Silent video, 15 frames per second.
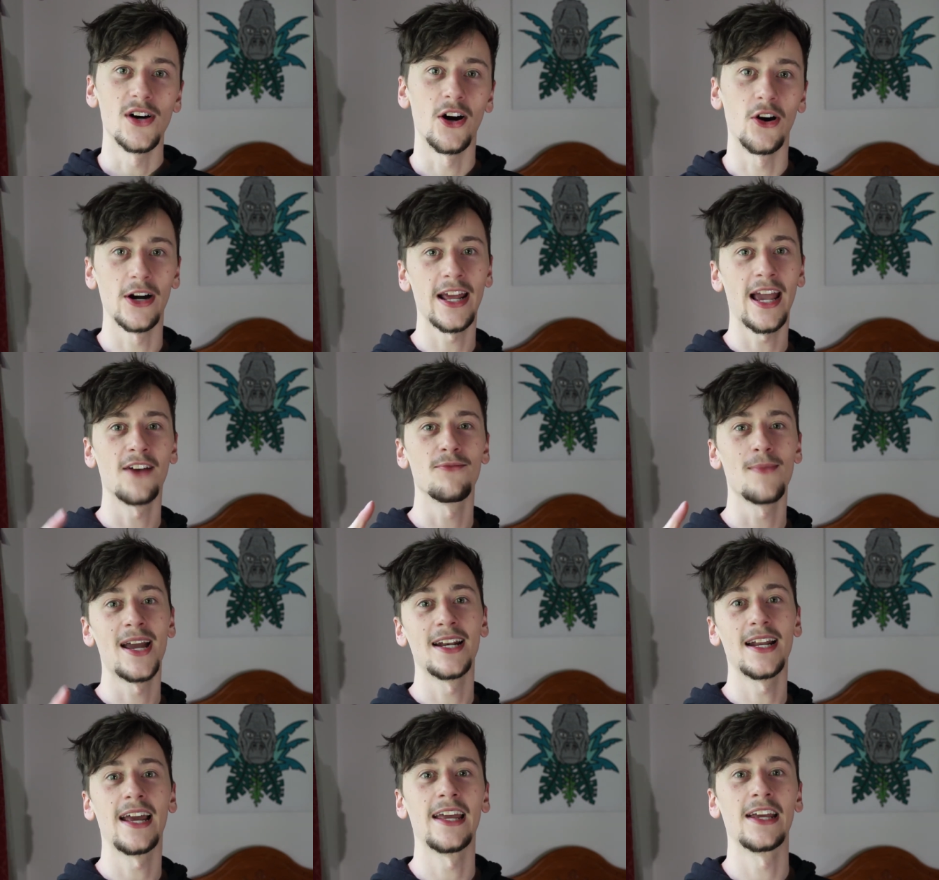I already have
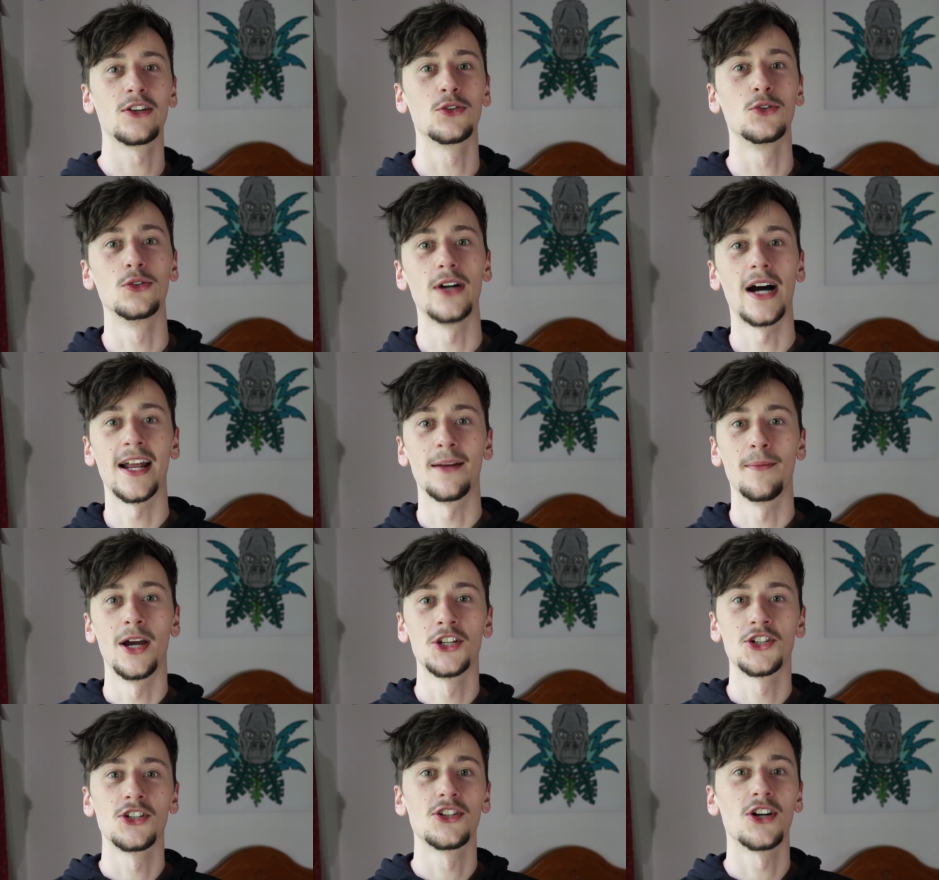made a cool
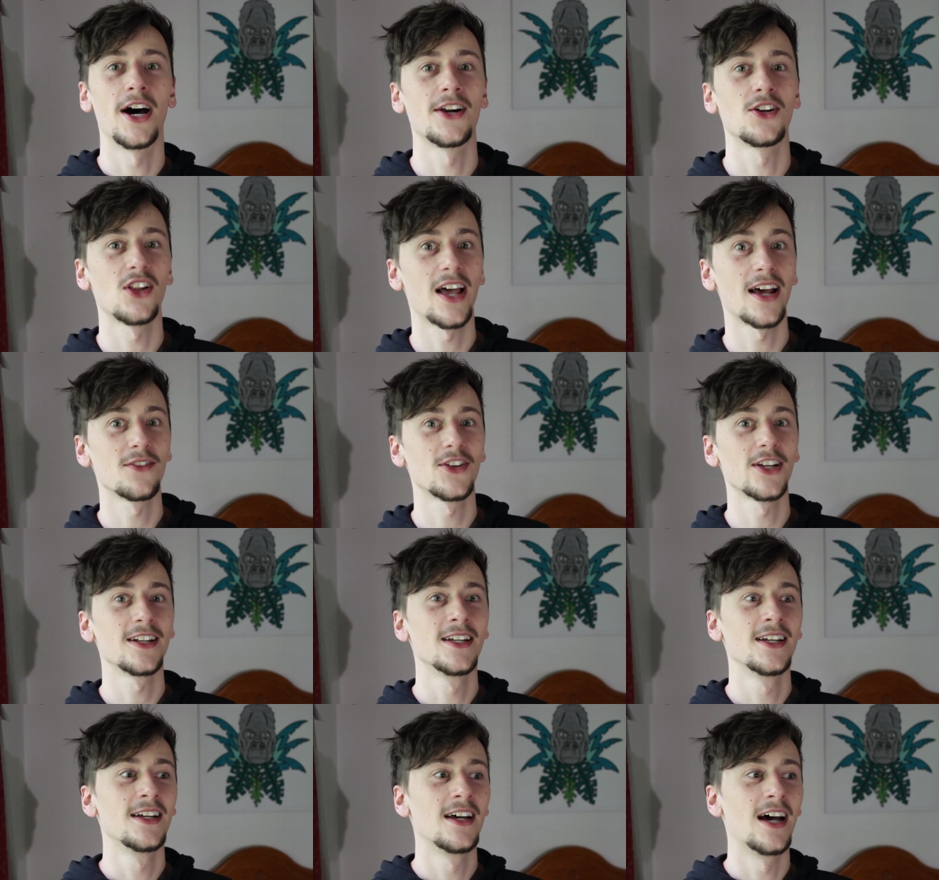animation title out of it,